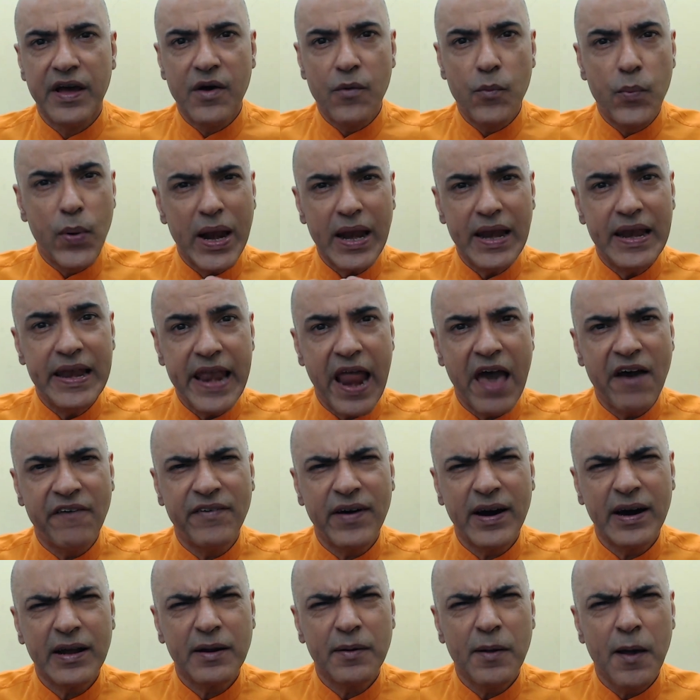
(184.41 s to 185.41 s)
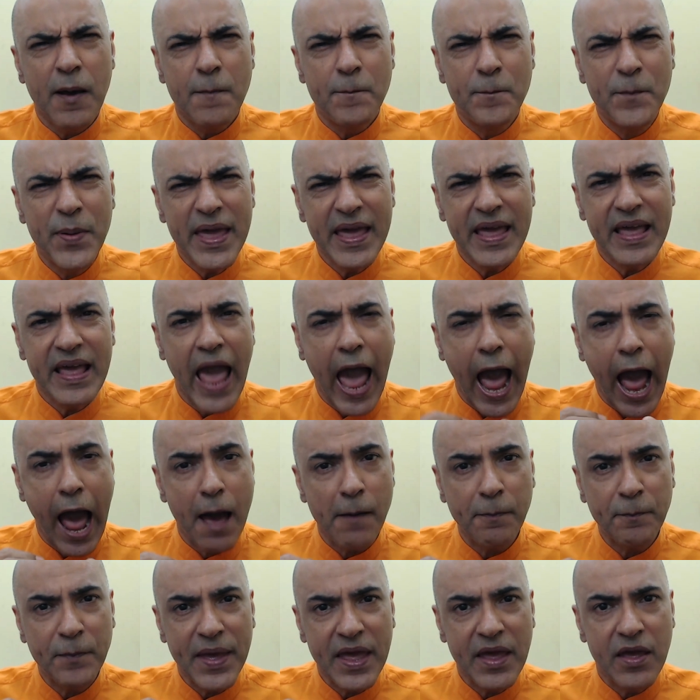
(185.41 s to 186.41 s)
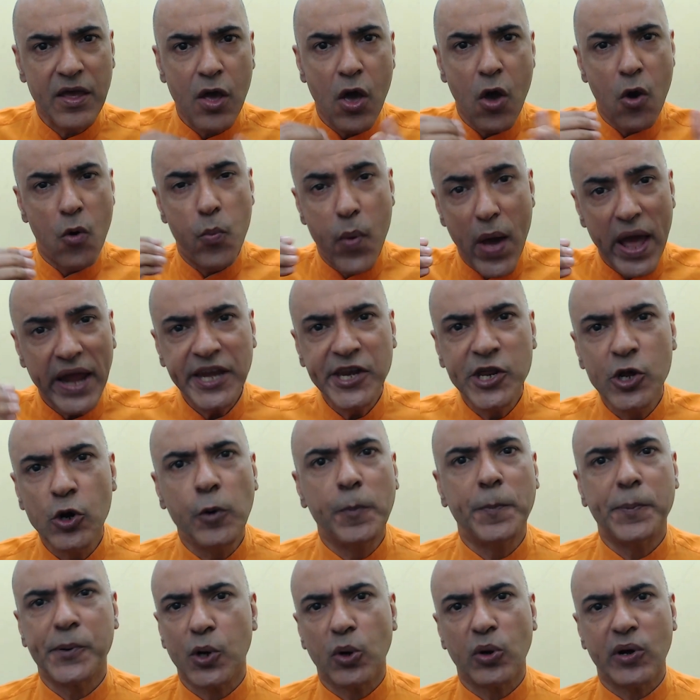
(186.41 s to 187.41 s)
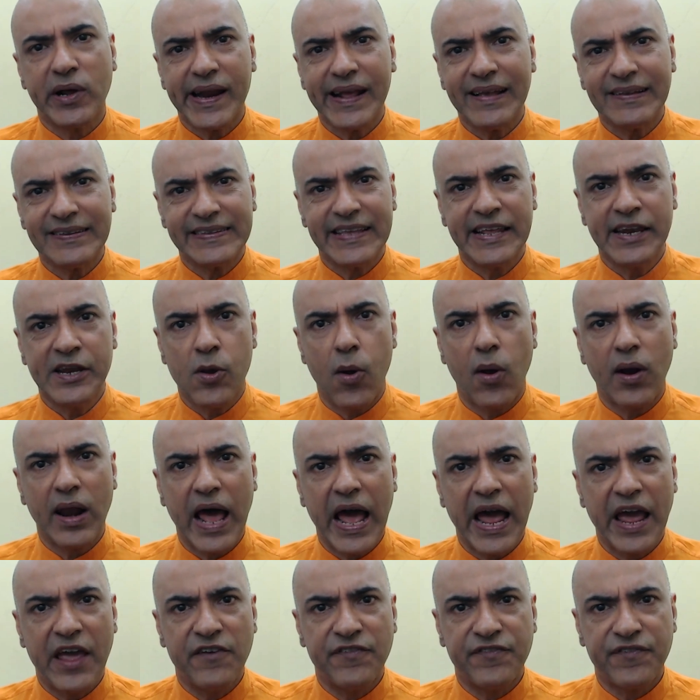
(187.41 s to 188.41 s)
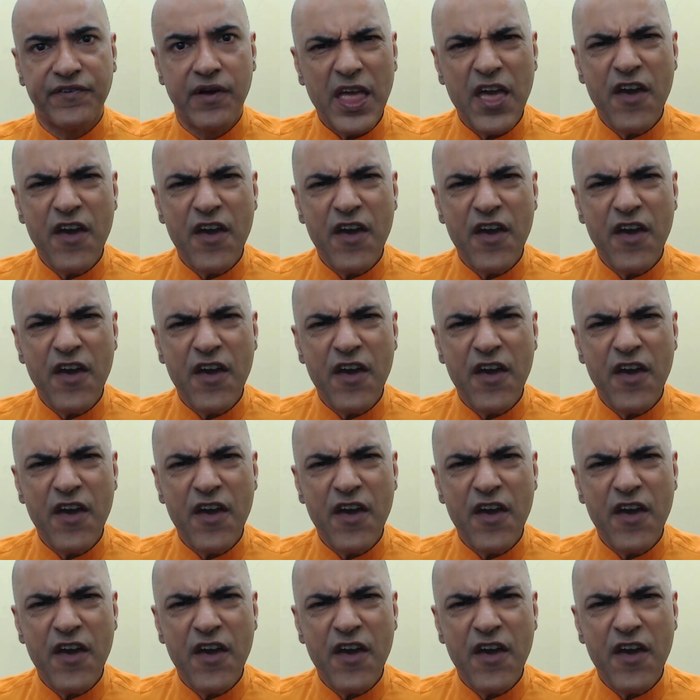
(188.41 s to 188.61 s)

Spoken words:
Will never be happy when you progress in your life.